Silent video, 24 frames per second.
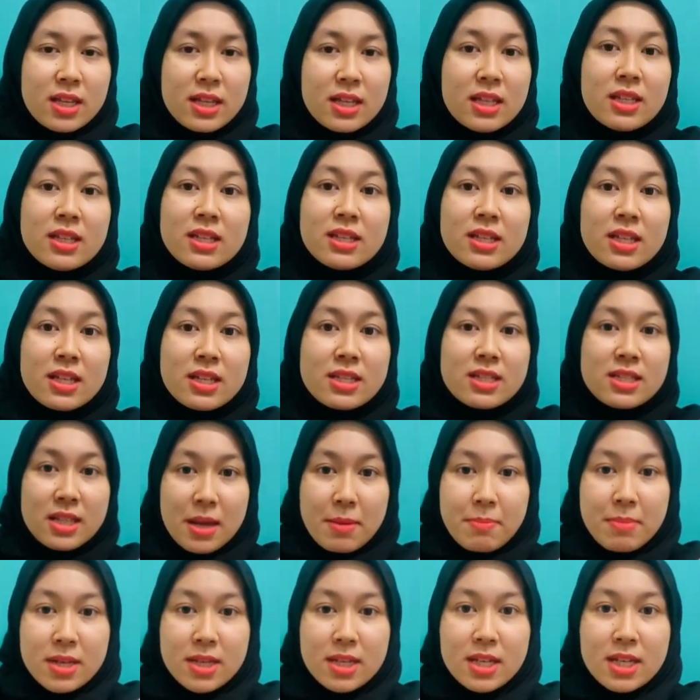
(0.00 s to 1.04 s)
In this
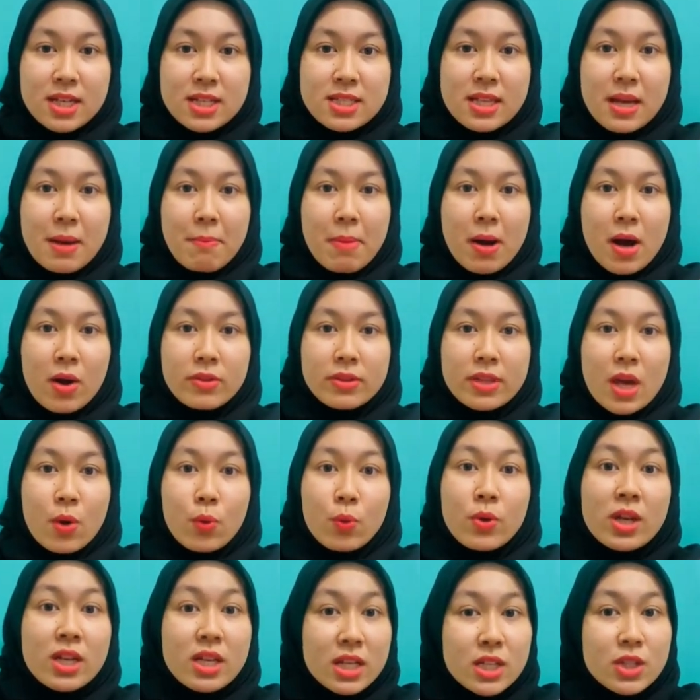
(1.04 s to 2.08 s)
statement is about
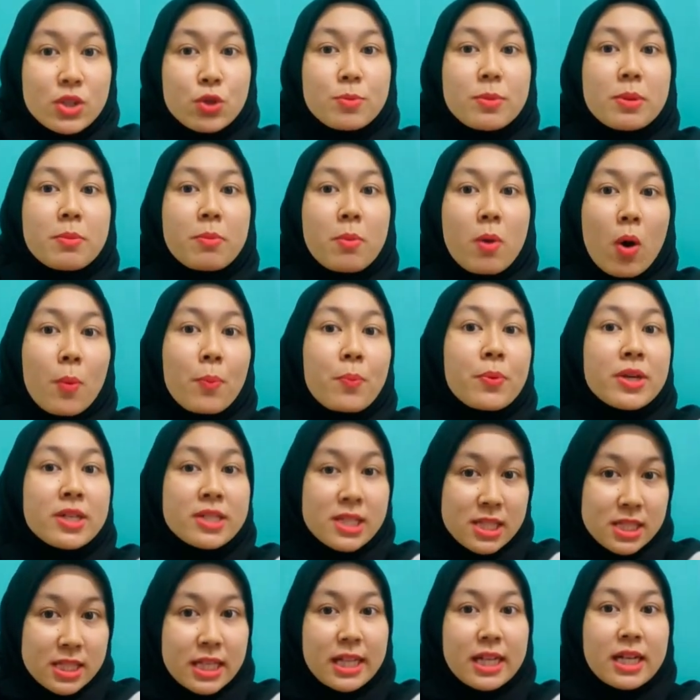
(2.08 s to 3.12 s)
that we need to be more
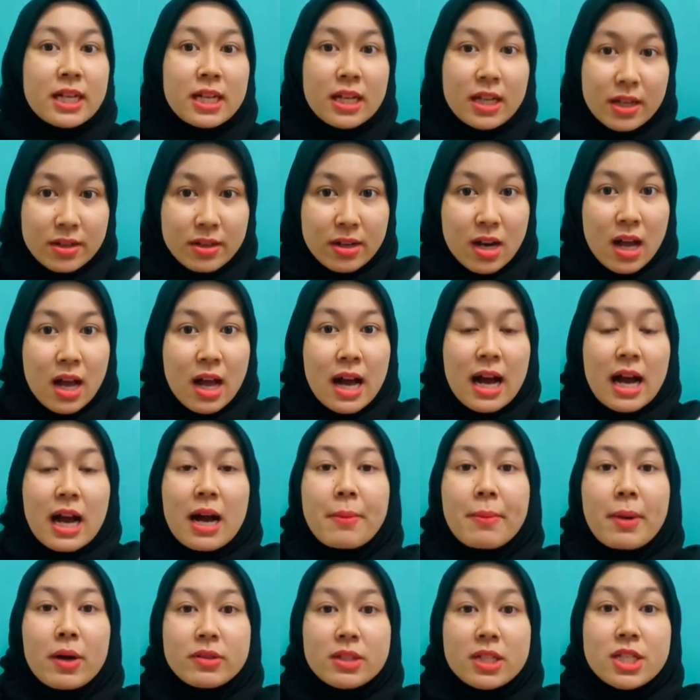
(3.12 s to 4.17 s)
precisely clear
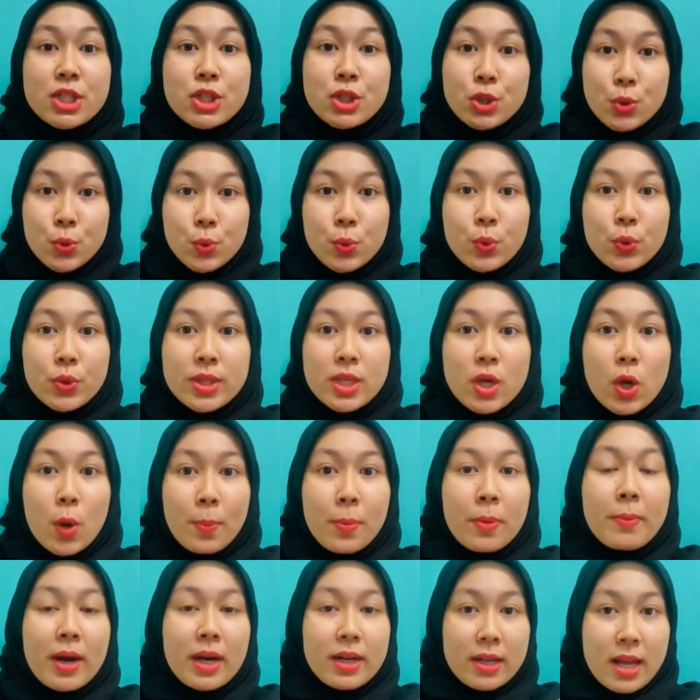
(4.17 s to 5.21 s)
about this through the
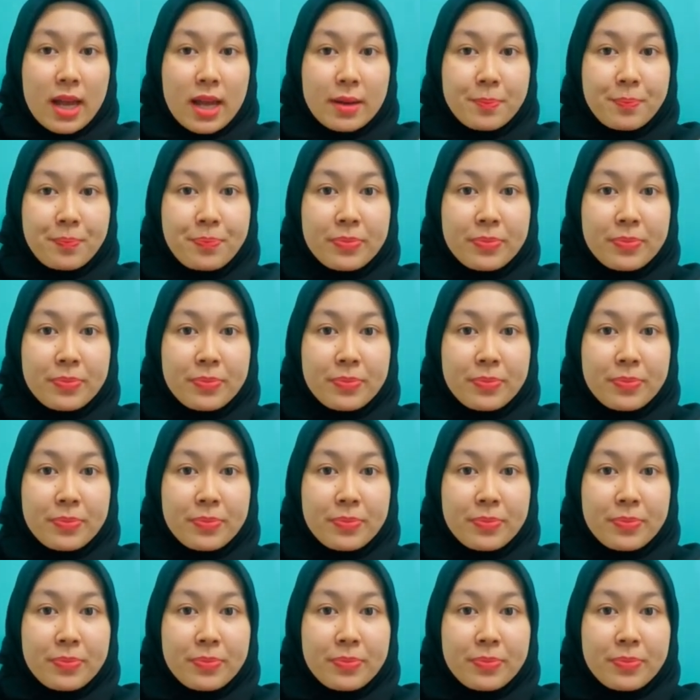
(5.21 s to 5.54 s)
open market.